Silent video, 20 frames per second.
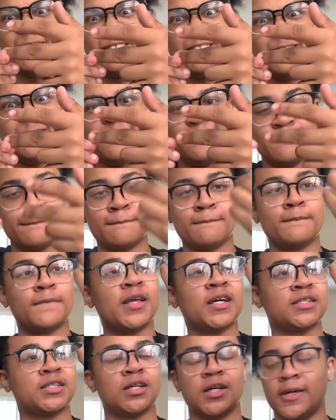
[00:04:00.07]

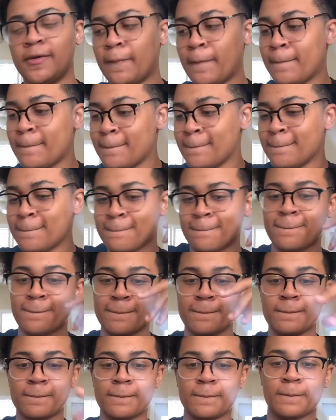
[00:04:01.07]
that's hot.
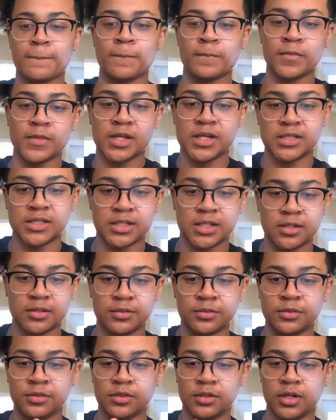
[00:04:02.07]
That's hot.
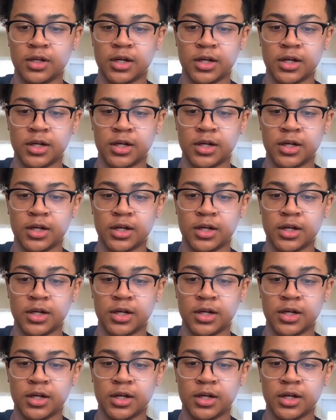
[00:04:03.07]
All